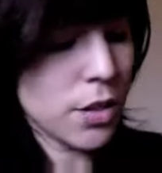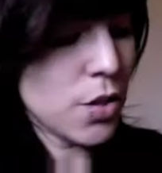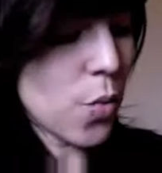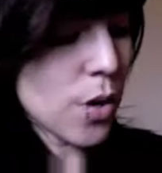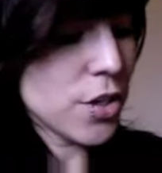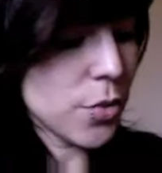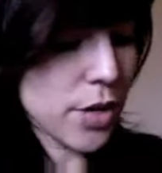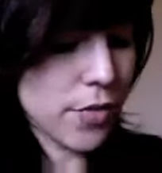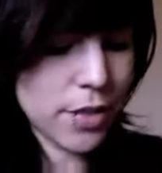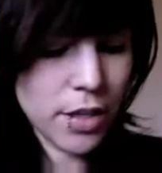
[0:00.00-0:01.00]
You want to do
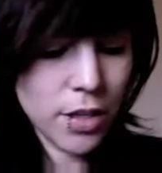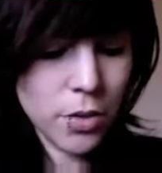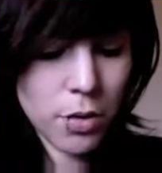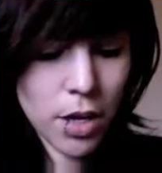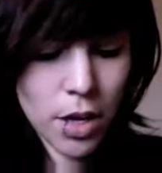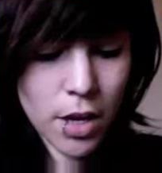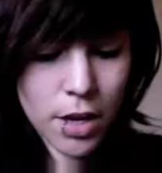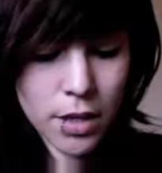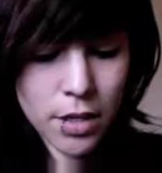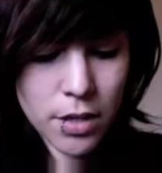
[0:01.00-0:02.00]
everything you
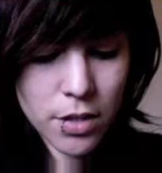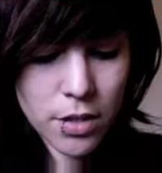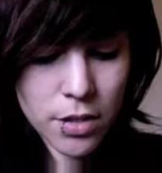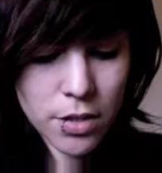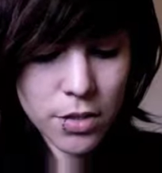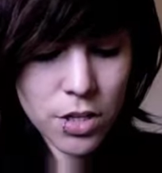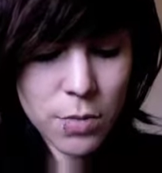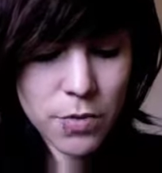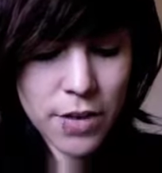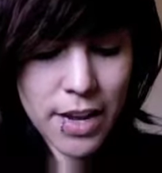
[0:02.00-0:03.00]
can to
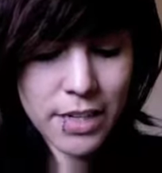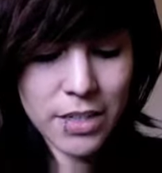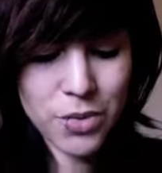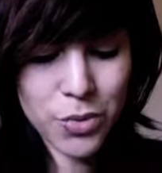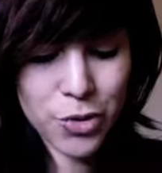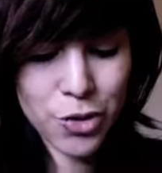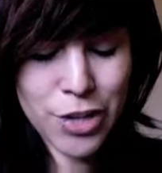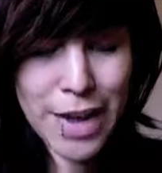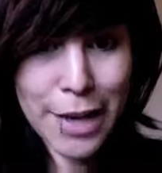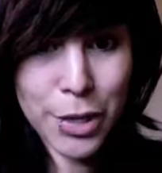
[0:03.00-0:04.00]
prevent any sort of
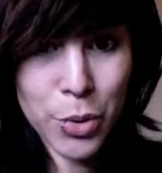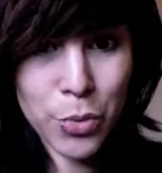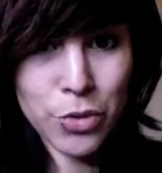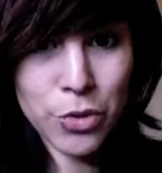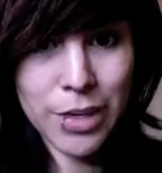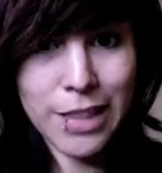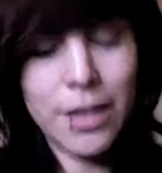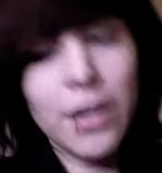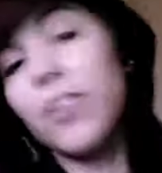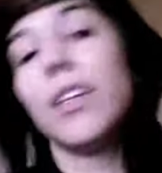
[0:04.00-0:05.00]
shadows or
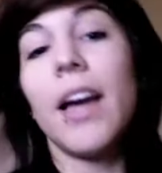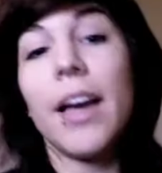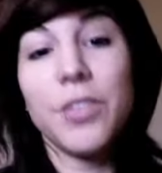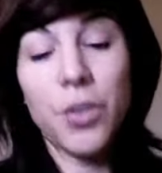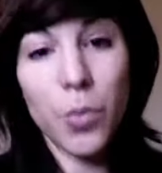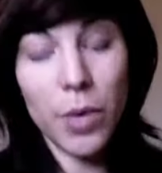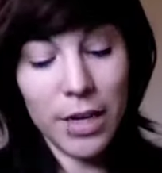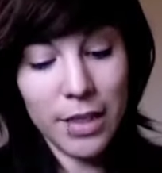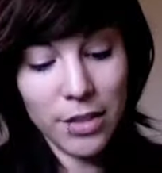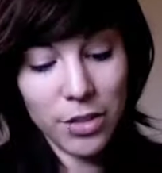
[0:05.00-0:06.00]
anything under the eyes. You don't want
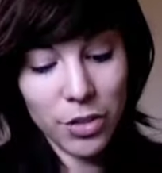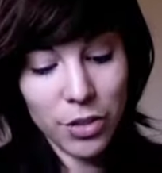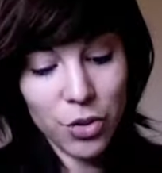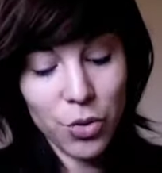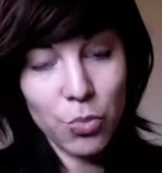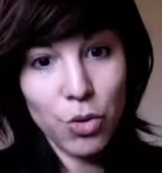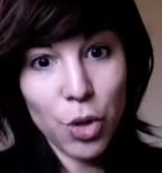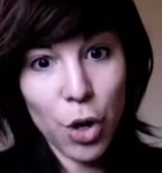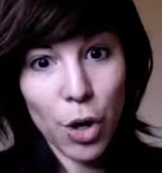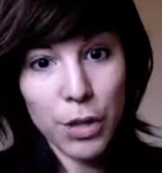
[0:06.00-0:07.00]
anything to look too
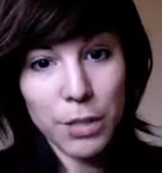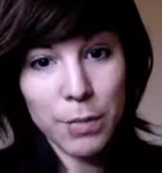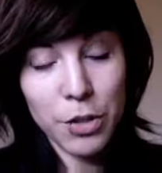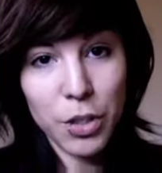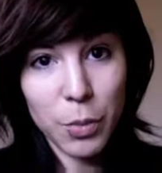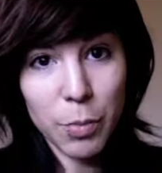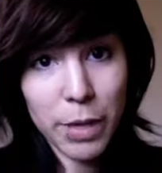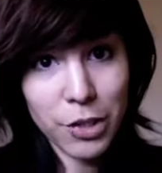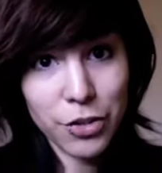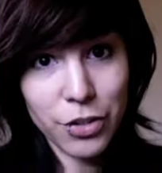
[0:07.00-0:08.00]
dark, especially with
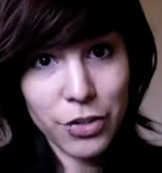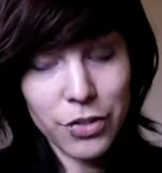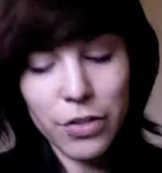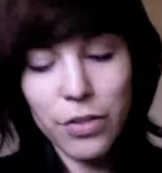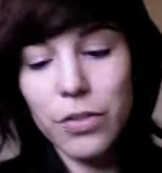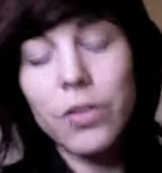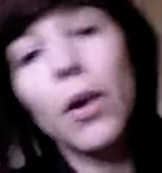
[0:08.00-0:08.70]
pictures. So